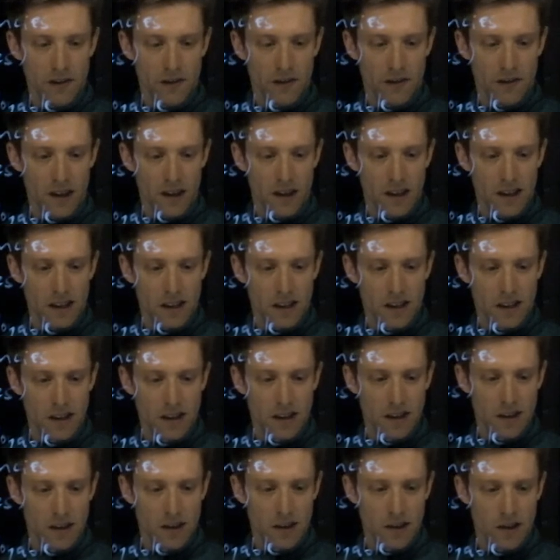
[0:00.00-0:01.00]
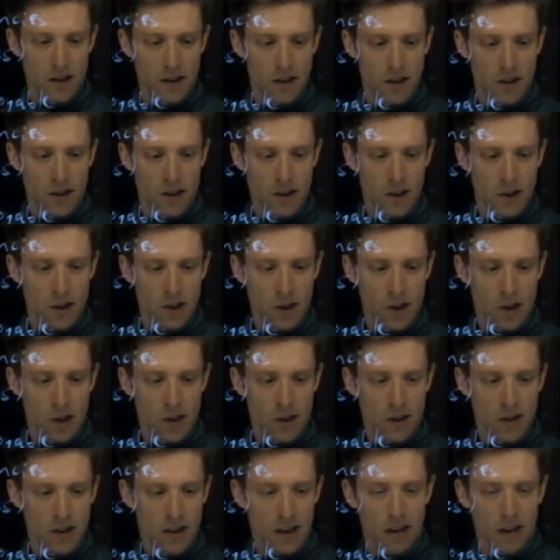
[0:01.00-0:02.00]
funct.
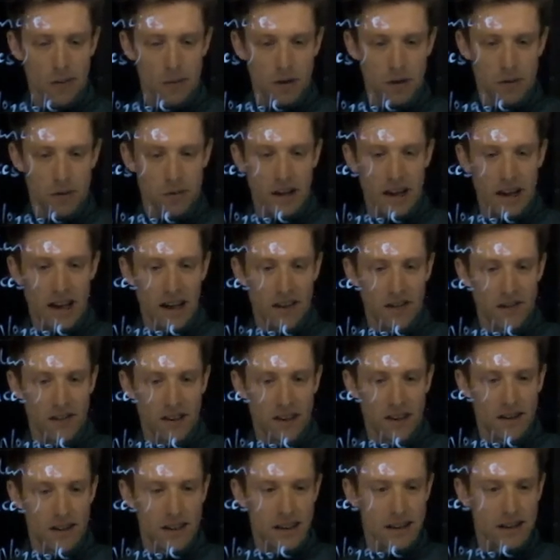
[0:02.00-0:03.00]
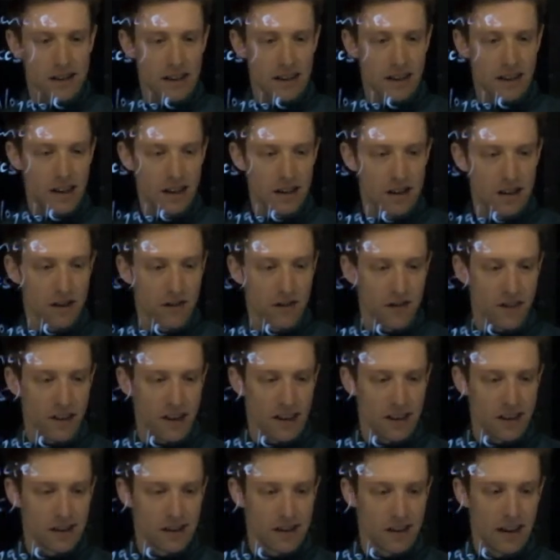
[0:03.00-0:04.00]
And what we have here is an
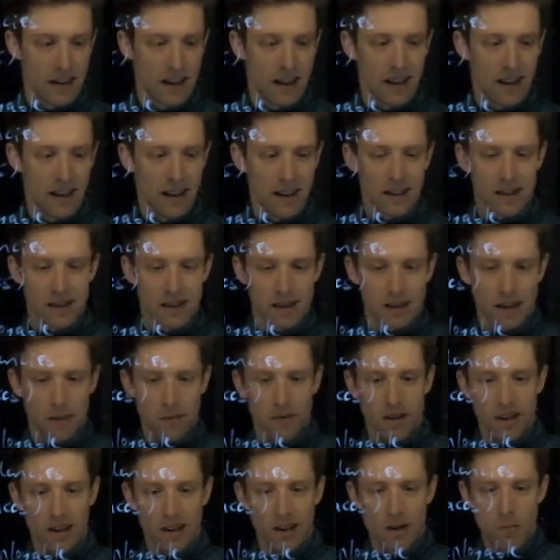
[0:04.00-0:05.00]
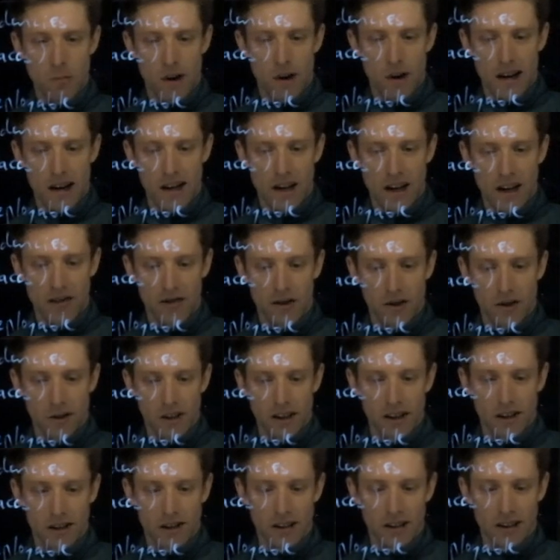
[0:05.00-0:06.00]
interface. That's something you might have
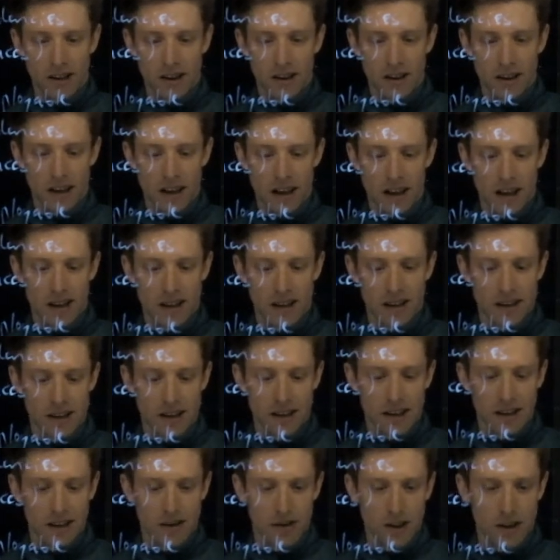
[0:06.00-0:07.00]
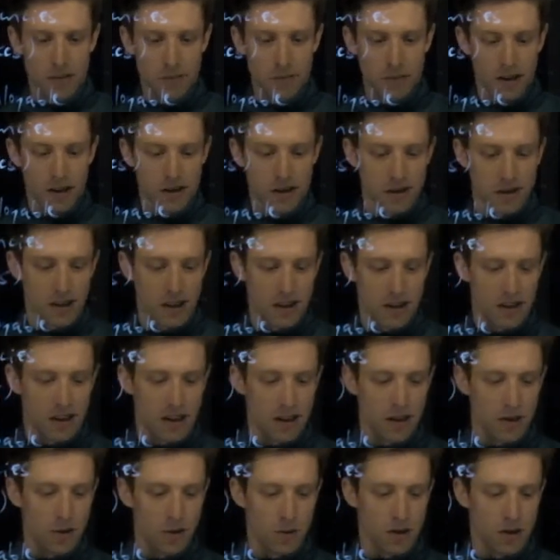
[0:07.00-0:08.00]
already seen in the class diagram because there you
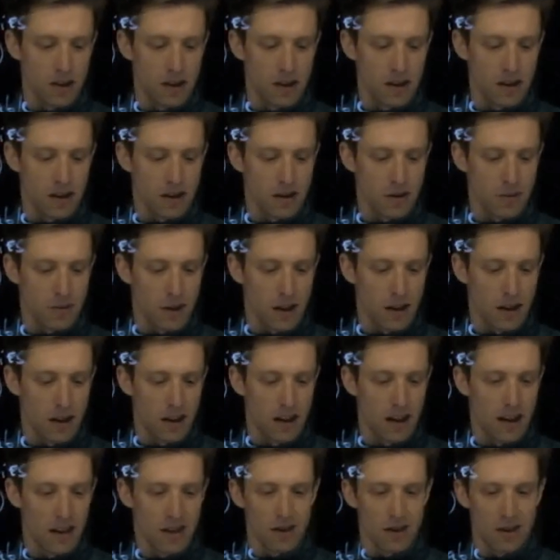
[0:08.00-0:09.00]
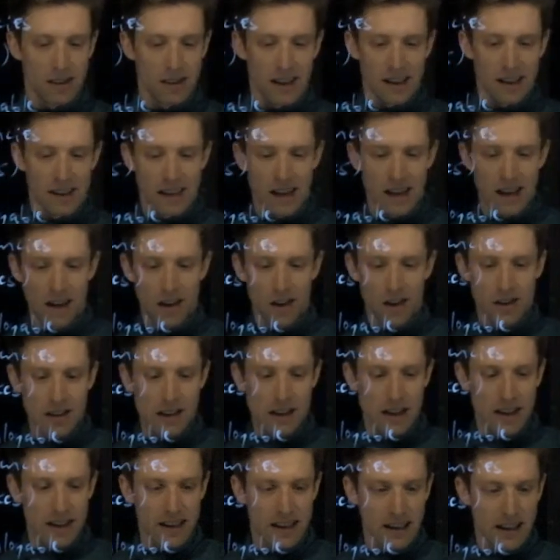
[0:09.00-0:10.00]
can use these as well. So it again
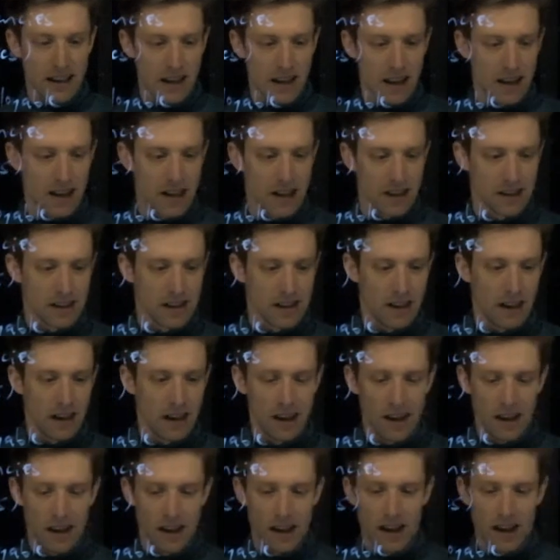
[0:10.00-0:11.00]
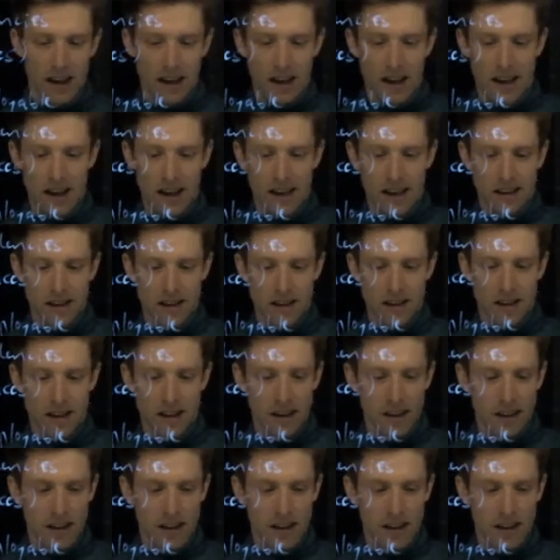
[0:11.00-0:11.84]
looks like a class and